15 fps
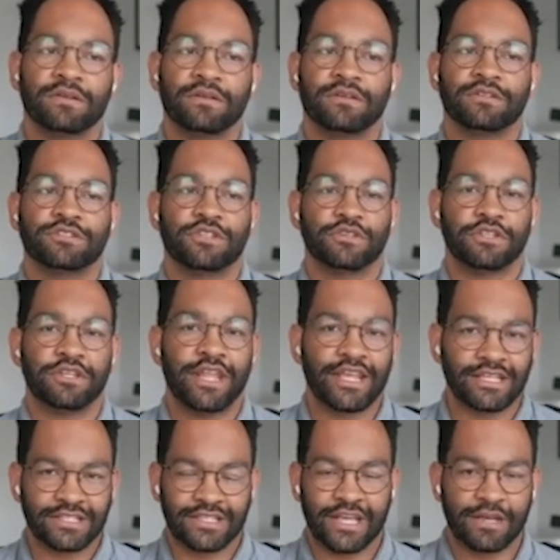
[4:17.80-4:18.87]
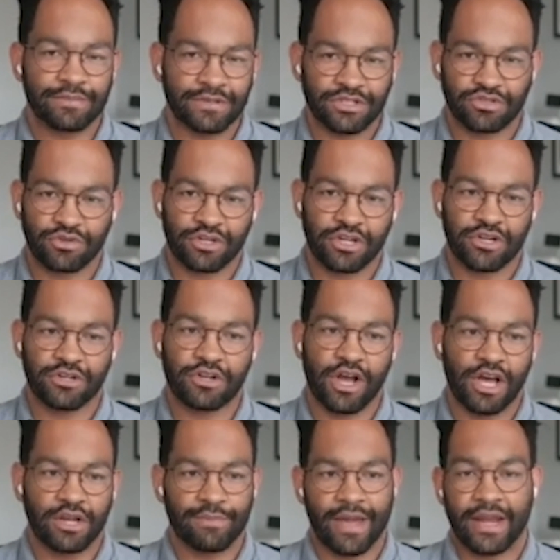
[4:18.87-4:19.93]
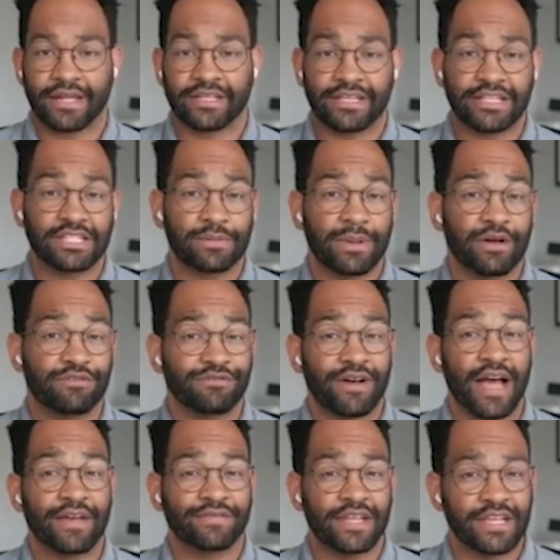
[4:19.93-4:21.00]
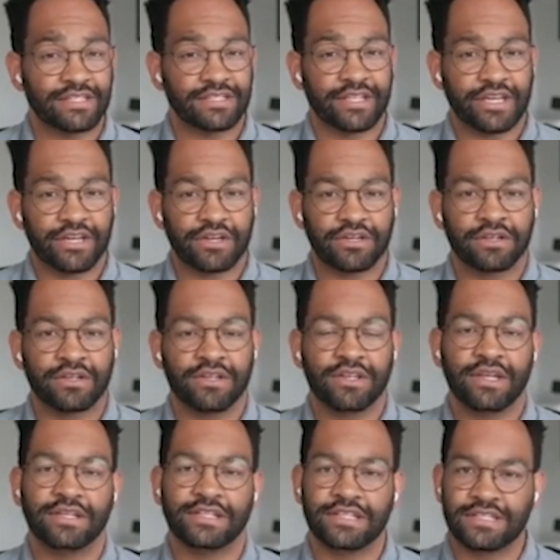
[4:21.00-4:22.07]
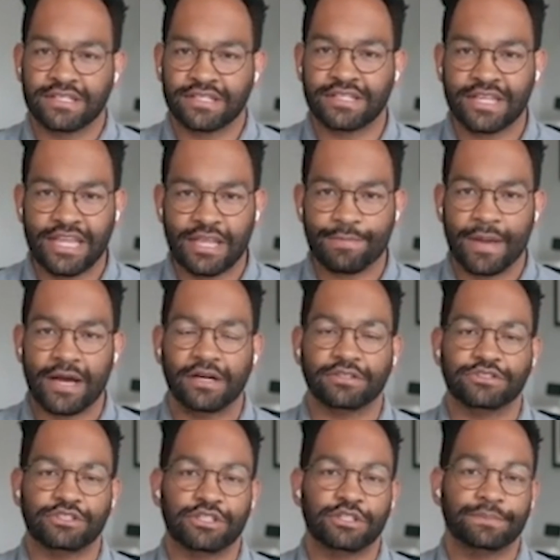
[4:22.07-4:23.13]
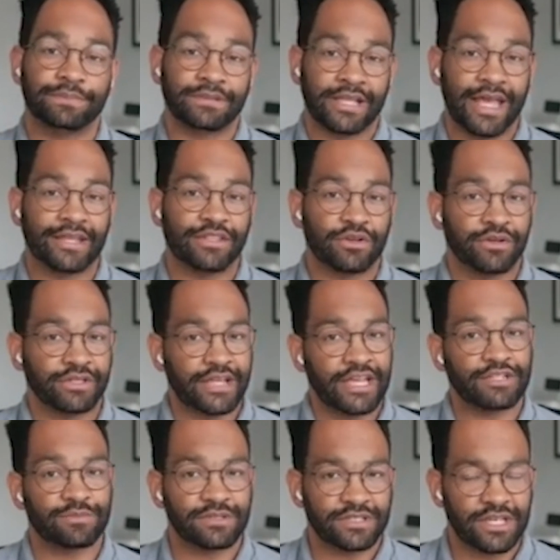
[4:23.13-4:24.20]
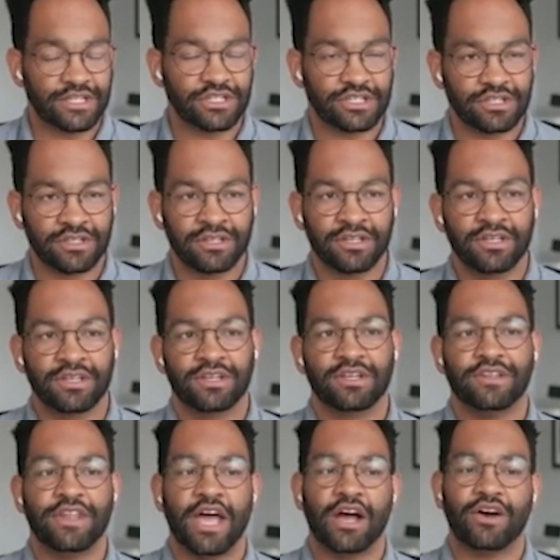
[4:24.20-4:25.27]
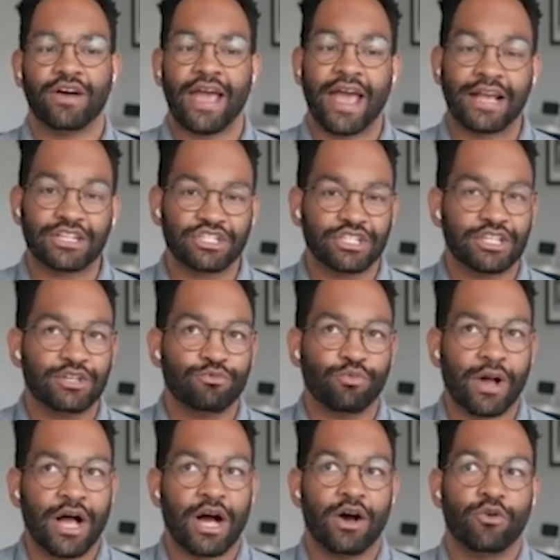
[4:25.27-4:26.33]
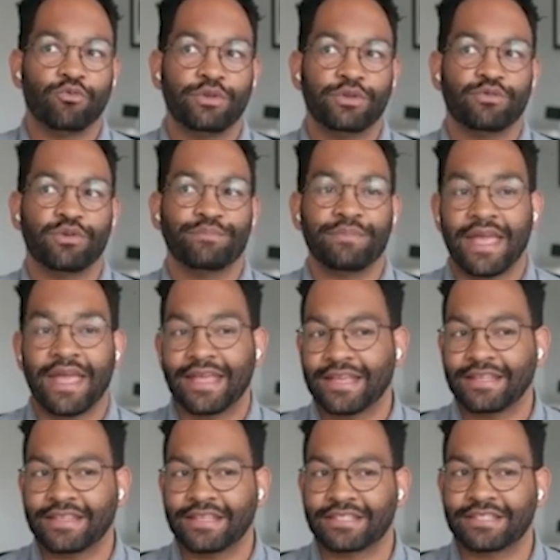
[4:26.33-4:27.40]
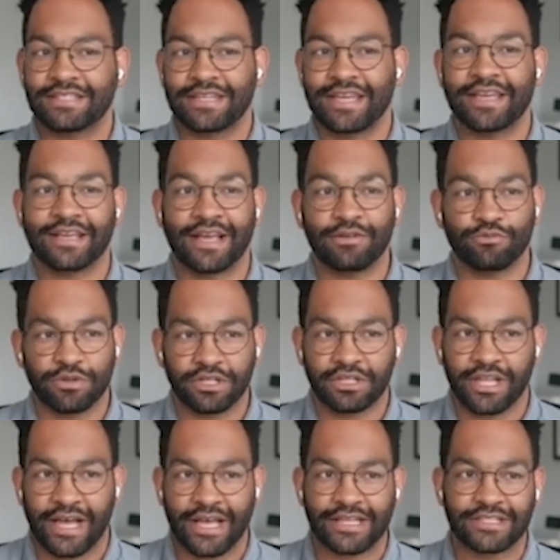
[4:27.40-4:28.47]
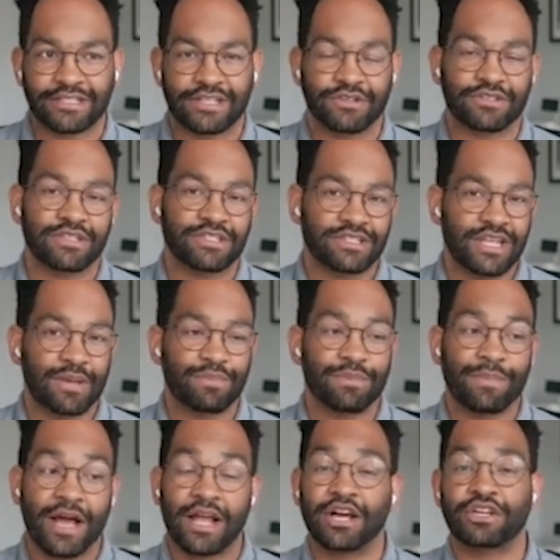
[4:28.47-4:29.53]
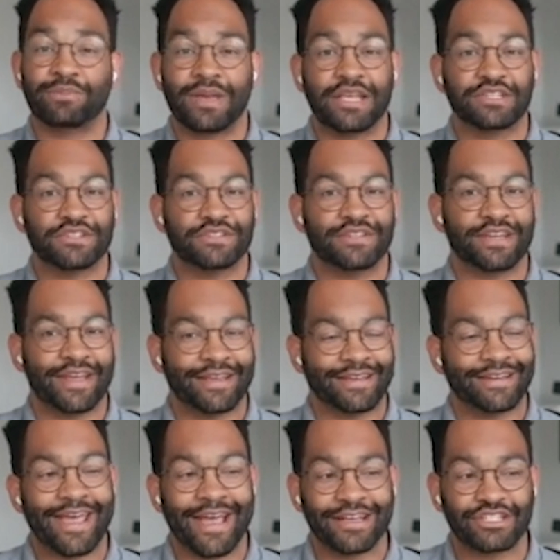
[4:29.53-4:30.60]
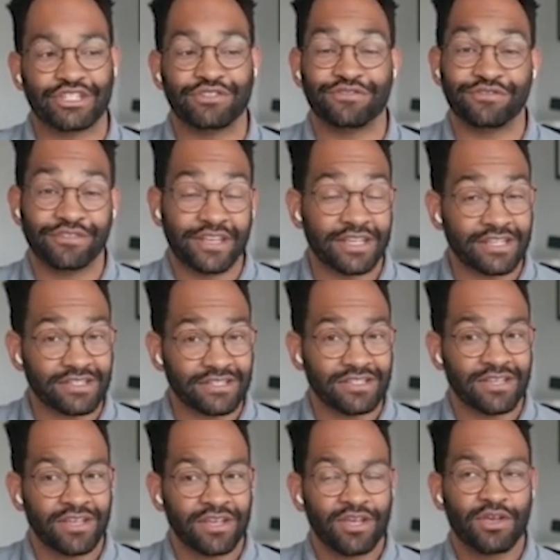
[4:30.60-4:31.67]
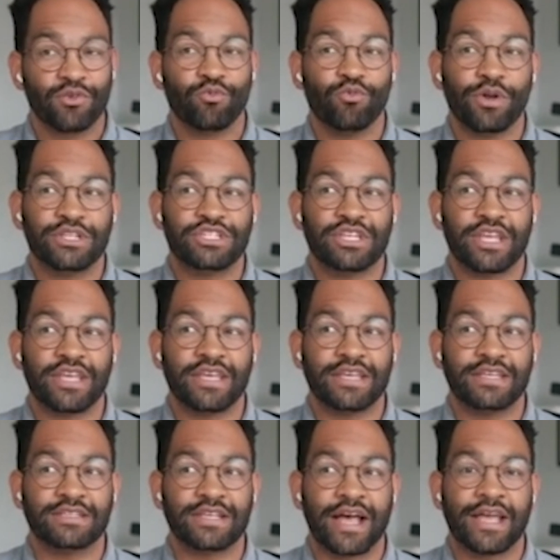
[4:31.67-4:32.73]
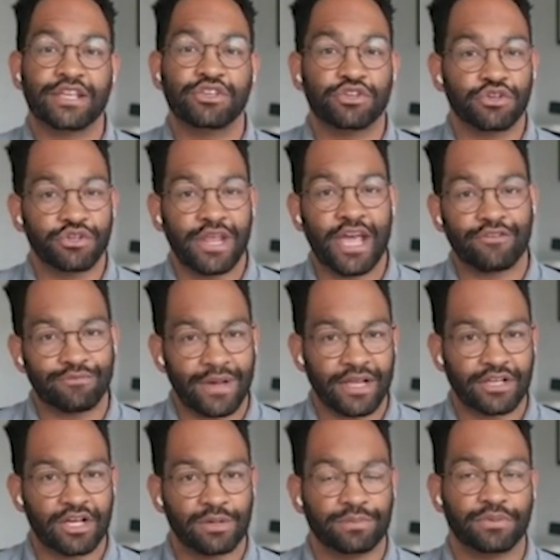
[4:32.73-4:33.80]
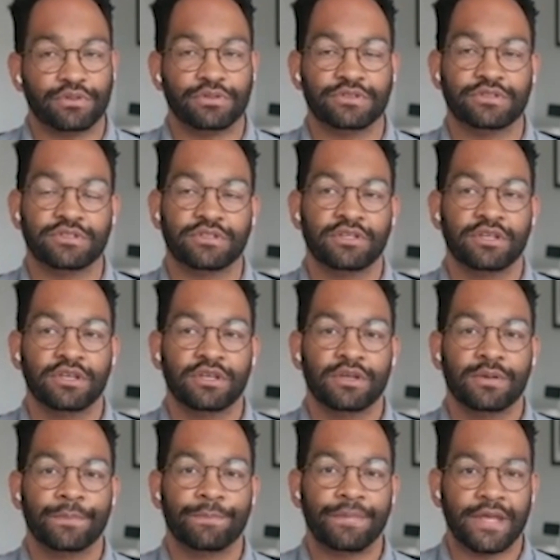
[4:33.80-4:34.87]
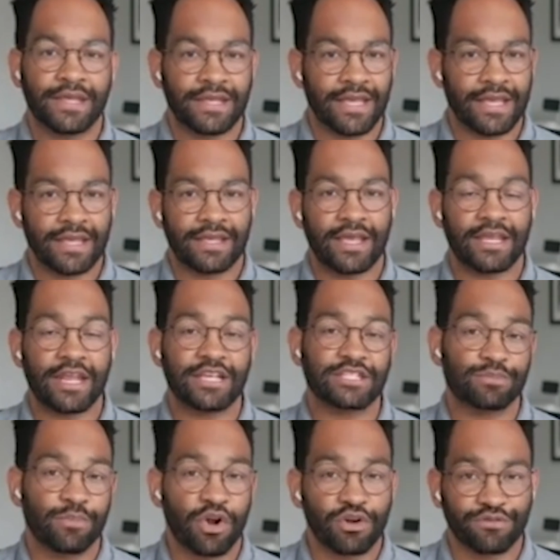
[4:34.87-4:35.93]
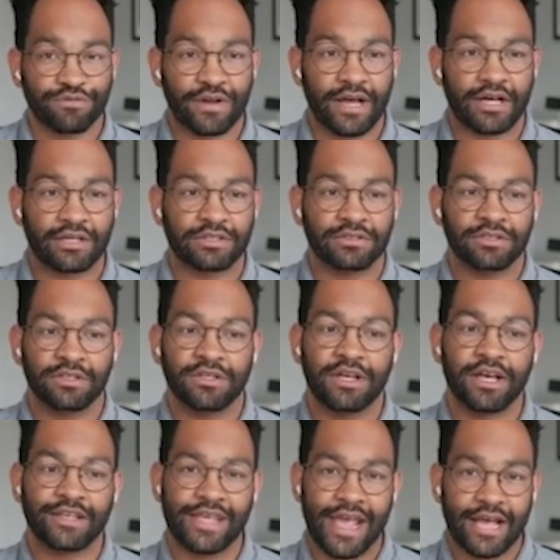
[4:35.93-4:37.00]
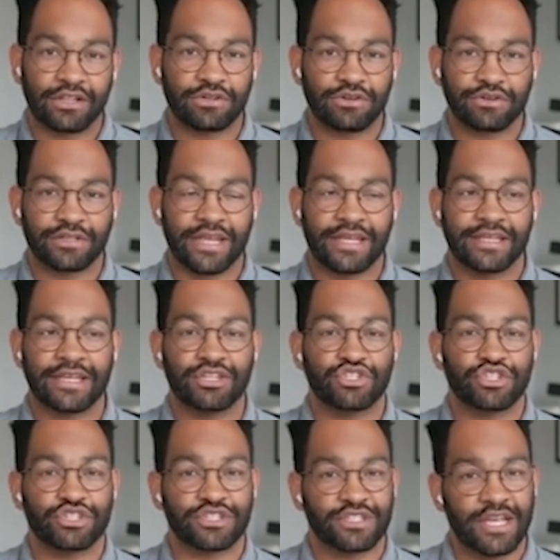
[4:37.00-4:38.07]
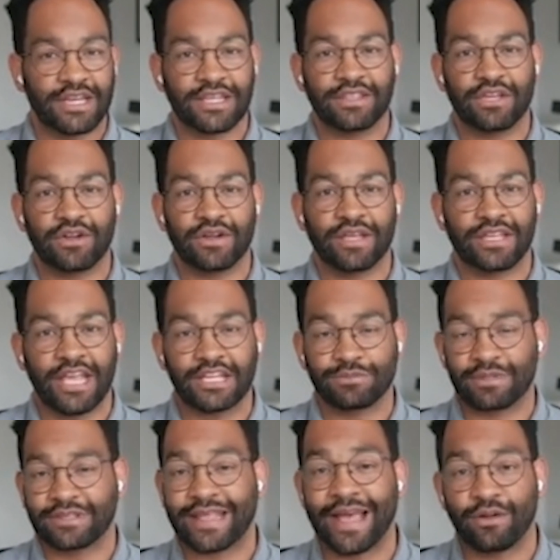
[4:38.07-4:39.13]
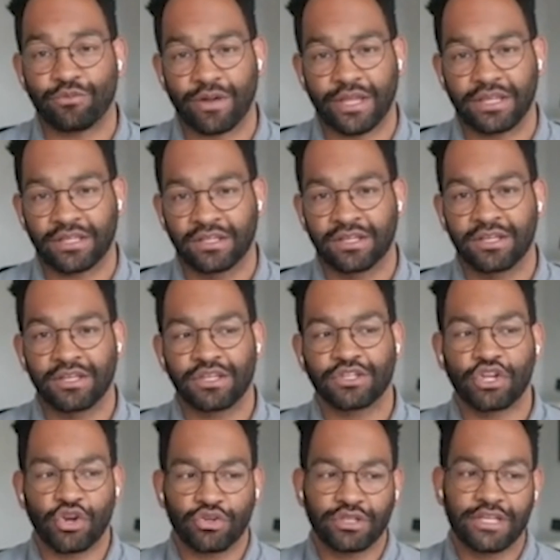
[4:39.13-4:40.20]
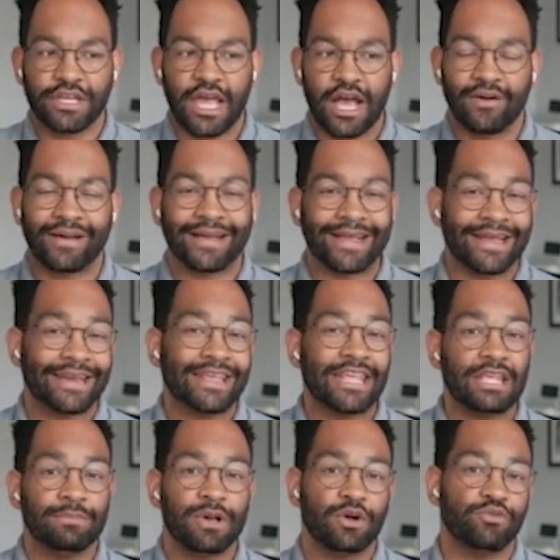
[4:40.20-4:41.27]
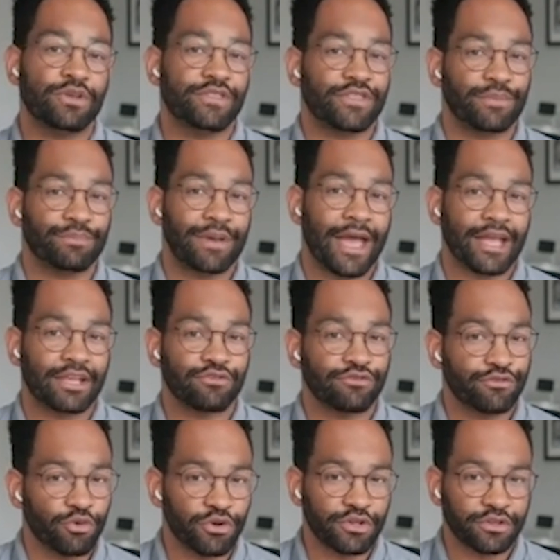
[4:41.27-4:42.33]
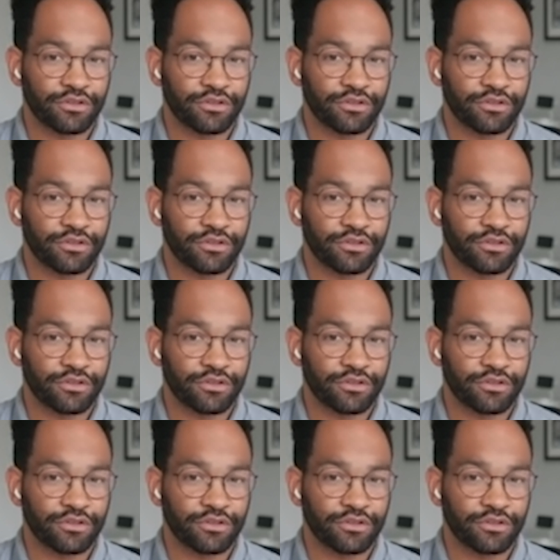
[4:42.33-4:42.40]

So the next step is triggered automatically. It's about 5 days later. And this is an email to plan their engagement session. Now, actually, while we were making this deck, I realized there's a step in my automation that I can actually fix, which is I could have my couples picking in a smart file a calendar date and just setting their engagement that way. Currently now I kind of email with them back and forth,